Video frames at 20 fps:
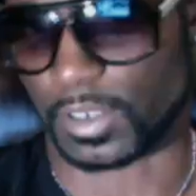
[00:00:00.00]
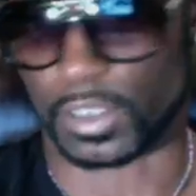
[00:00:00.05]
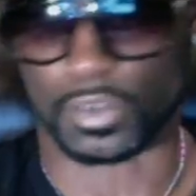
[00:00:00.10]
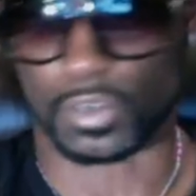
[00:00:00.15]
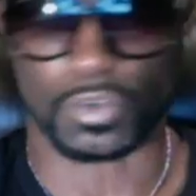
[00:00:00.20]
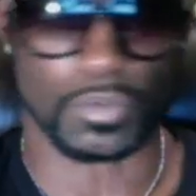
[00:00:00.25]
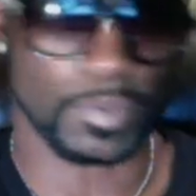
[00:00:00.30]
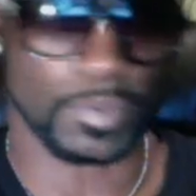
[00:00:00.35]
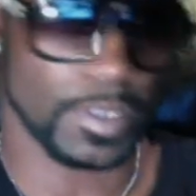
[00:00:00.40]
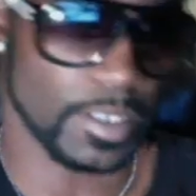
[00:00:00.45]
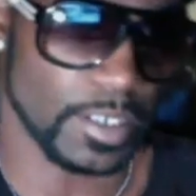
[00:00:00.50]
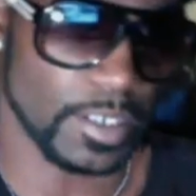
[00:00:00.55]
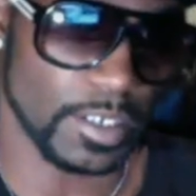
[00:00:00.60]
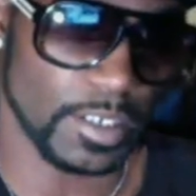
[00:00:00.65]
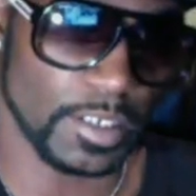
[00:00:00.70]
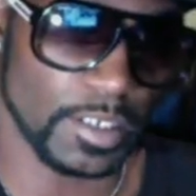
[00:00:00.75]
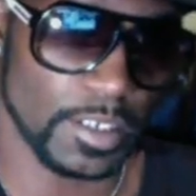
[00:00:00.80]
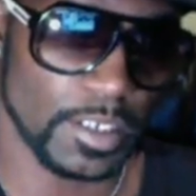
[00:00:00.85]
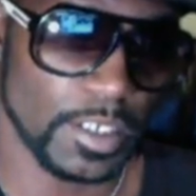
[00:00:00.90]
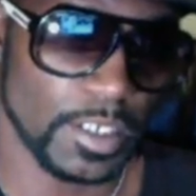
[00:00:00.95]

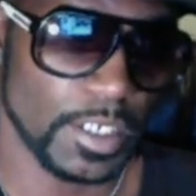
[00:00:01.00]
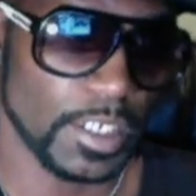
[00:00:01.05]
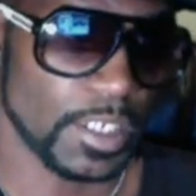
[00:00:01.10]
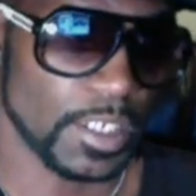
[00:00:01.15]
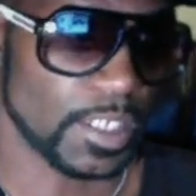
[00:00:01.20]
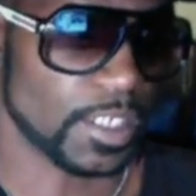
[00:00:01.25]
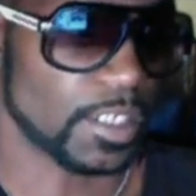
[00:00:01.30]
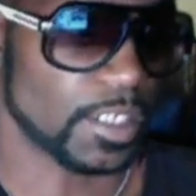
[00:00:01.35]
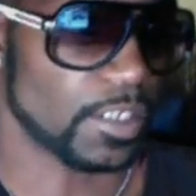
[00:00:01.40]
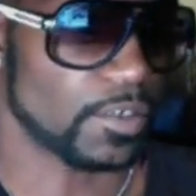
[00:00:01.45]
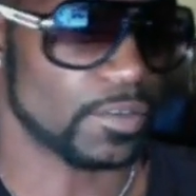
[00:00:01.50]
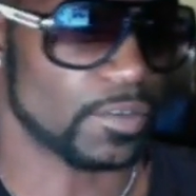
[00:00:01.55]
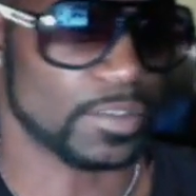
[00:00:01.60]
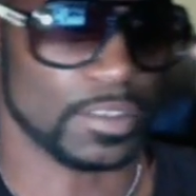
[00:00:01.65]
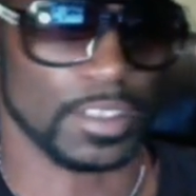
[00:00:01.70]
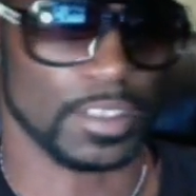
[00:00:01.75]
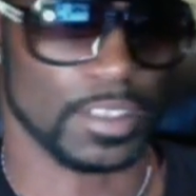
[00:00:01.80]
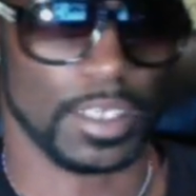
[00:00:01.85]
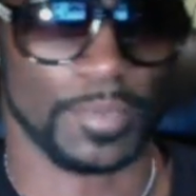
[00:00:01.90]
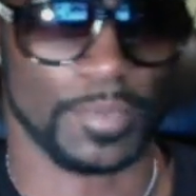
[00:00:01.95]
coupon. It can go
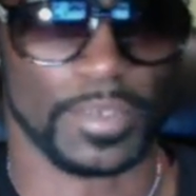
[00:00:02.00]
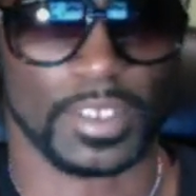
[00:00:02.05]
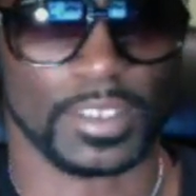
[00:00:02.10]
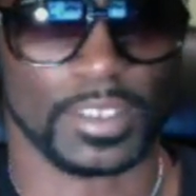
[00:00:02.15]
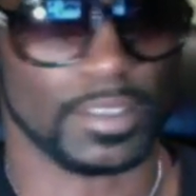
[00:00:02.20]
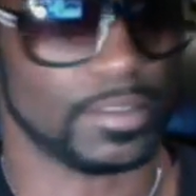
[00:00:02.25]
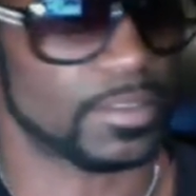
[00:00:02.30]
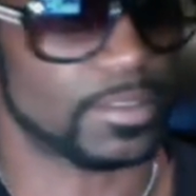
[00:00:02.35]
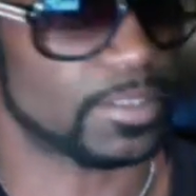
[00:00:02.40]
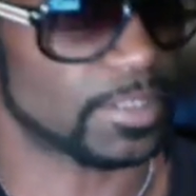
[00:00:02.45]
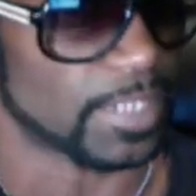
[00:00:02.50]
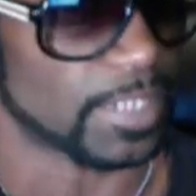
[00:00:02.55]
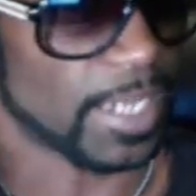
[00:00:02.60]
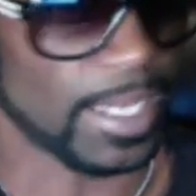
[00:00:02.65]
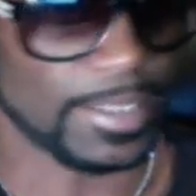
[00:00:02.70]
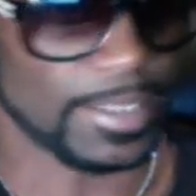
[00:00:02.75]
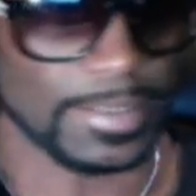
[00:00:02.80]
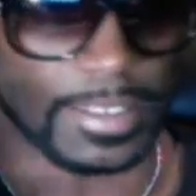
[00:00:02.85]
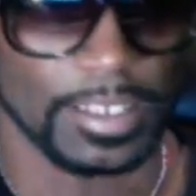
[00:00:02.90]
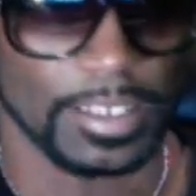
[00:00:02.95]
to I mean,
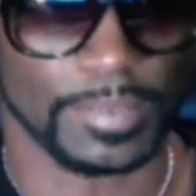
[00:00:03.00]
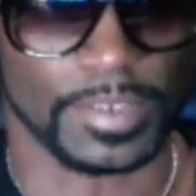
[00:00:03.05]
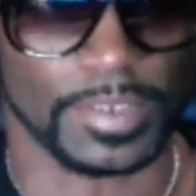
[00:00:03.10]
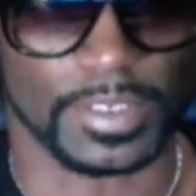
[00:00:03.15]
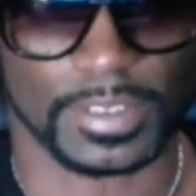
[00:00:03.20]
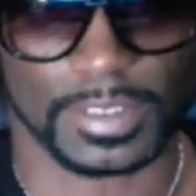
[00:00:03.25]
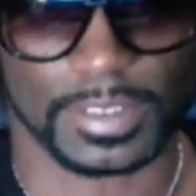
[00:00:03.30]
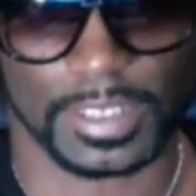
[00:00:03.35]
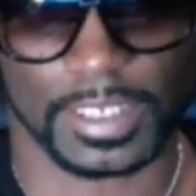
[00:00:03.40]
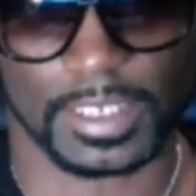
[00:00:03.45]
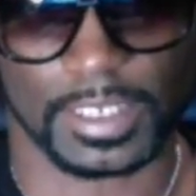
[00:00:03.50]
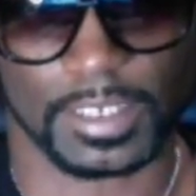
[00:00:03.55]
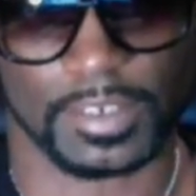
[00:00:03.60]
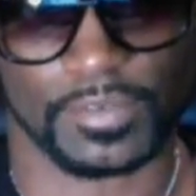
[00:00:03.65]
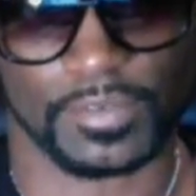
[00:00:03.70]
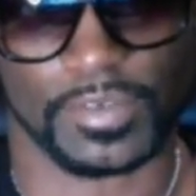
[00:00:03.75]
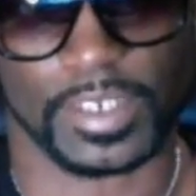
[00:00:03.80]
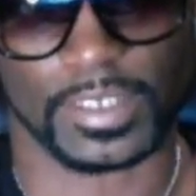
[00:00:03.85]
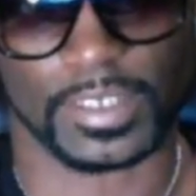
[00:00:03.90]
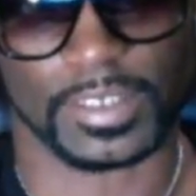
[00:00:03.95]
disguise the limit. Just think of the
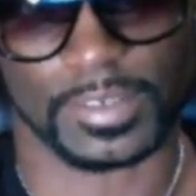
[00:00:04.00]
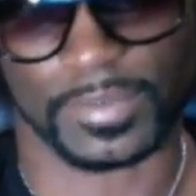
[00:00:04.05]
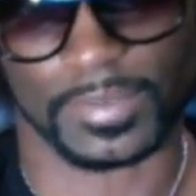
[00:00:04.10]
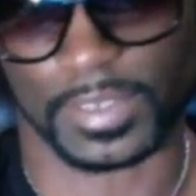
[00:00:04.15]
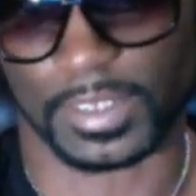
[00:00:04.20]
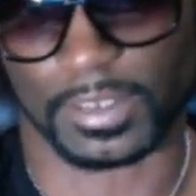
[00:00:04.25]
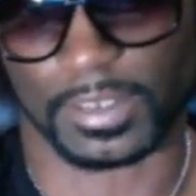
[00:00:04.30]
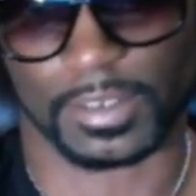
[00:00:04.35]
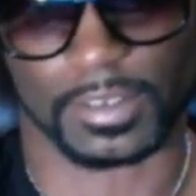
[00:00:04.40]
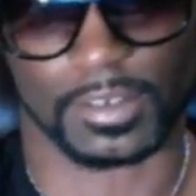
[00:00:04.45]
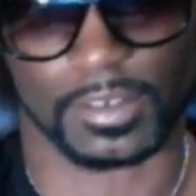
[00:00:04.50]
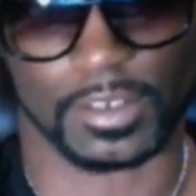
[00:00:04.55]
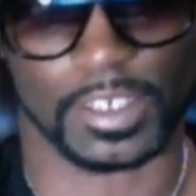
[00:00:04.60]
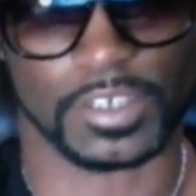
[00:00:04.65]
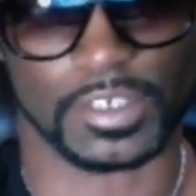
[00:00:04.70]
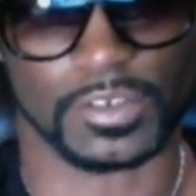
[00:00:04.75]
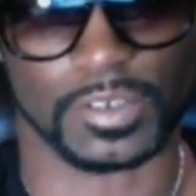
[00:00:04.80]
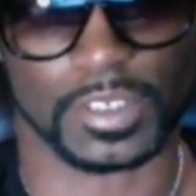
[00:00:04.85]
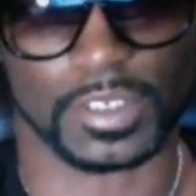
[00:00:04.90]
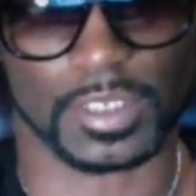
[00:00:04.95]
creativity know,
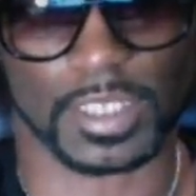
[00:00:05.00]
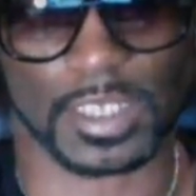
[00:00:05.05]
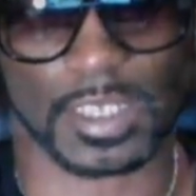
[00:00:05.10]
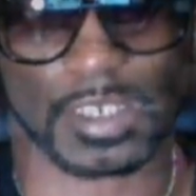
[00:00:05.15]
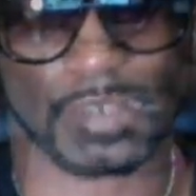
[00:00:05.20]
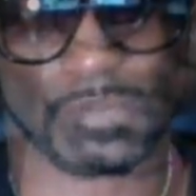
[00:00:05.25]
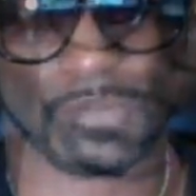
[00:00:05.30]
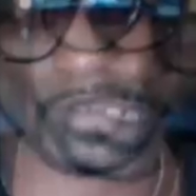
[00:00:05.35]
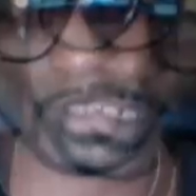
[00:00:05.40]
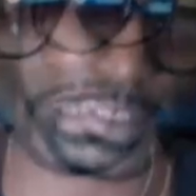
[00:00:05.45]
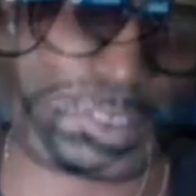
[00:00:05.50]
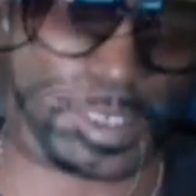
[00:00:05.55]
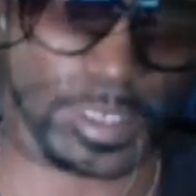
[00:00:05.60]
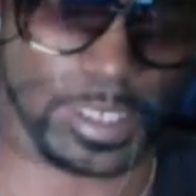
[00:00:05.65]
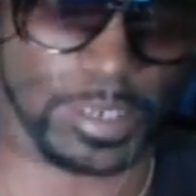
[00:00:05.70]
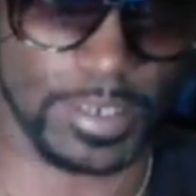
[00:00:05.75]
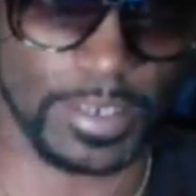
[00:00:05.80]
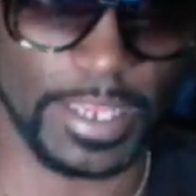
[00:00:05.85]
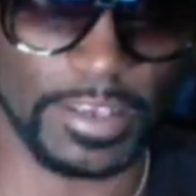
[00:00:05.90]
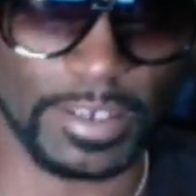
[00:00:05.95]
that you can think of with
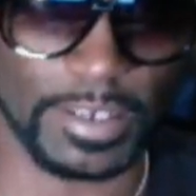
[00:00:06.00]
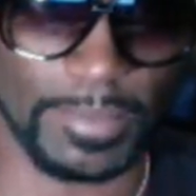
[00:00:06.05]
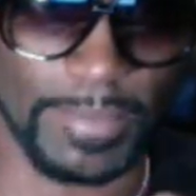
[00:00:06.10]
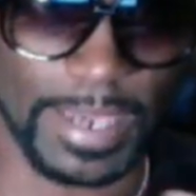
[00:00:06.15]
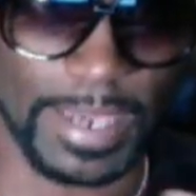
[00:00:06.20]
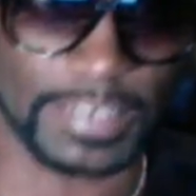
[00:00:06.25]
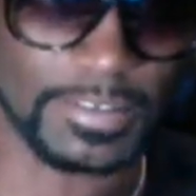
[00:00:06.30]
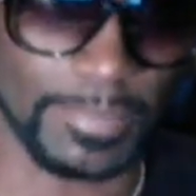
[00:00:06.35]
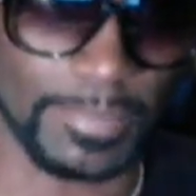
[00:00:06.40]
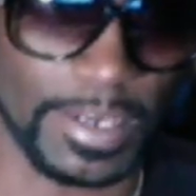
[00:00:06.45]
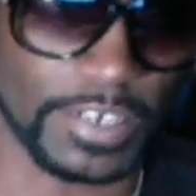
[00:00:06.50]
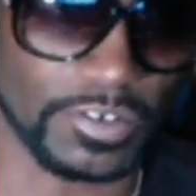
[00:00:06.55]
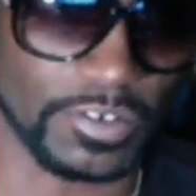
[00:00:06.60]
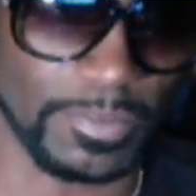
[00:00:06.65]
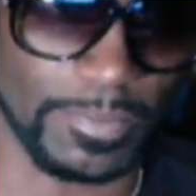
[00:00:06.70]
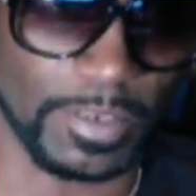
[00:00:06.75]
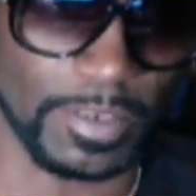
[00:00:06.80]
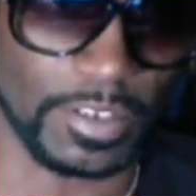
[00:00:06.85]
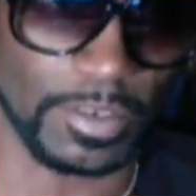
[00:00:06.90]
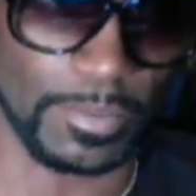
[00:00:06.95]
Now, now you can maximize your,
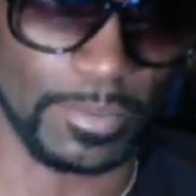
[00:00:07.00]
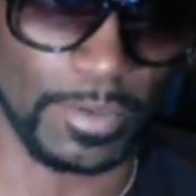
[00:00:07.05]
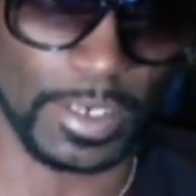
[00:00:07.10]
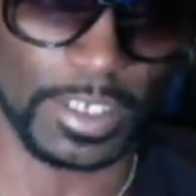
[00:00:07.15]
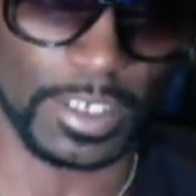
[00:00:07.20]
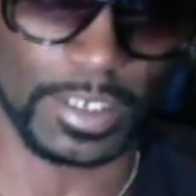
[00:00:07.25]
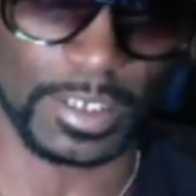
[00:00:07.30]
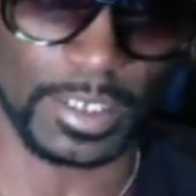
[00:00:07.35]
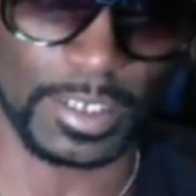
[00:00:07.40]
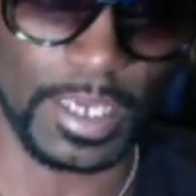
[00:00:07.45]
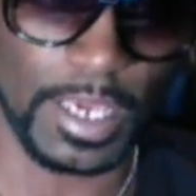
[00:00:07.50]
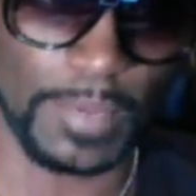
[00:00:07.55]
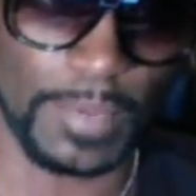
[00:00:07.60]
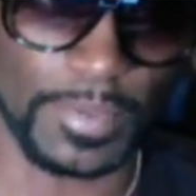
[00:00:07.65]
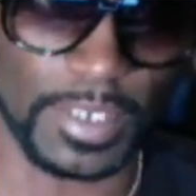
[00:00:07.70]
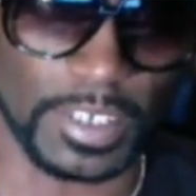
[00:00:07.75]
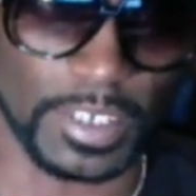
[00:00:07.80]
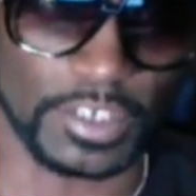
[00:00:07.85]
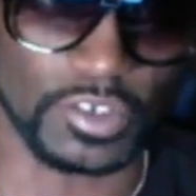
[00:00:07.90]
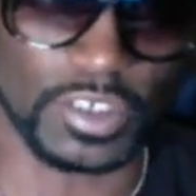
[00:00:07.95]
your marketing
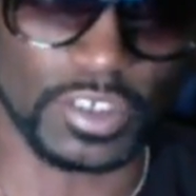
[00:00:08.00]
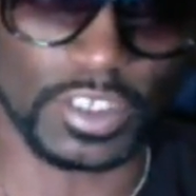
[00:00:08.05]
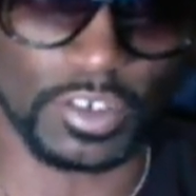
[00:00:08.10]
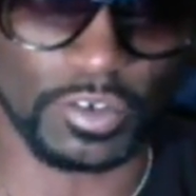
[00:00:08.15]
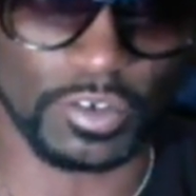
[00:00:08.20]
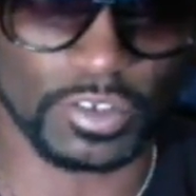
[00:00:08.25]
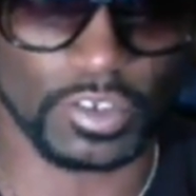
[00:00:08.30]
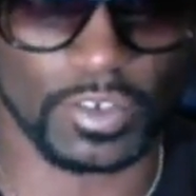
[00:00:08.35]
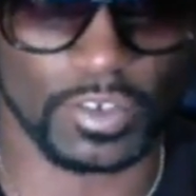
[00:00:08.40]
because you can also